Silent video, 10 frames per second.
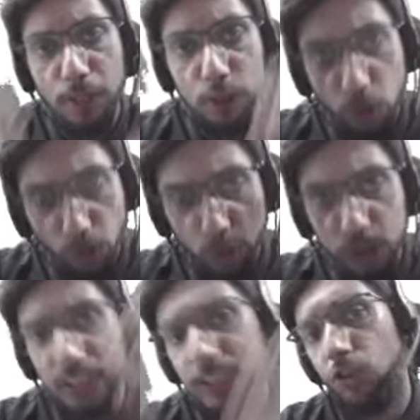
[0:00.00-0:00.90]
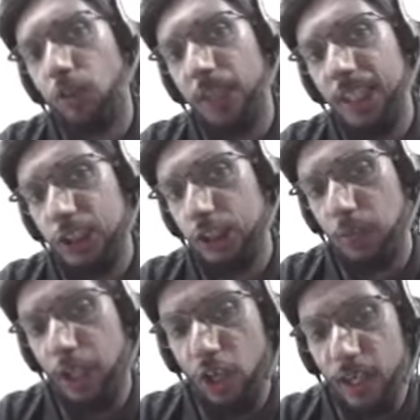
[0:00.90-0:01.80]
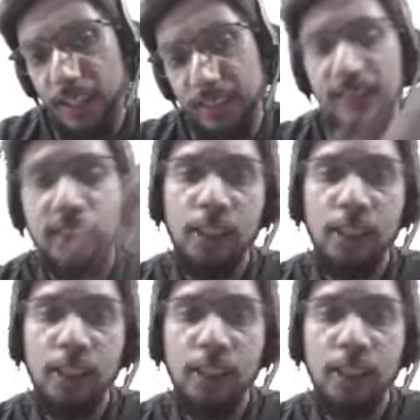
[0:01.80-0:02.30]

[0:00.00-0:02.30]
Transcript: so few judges from religious minorities?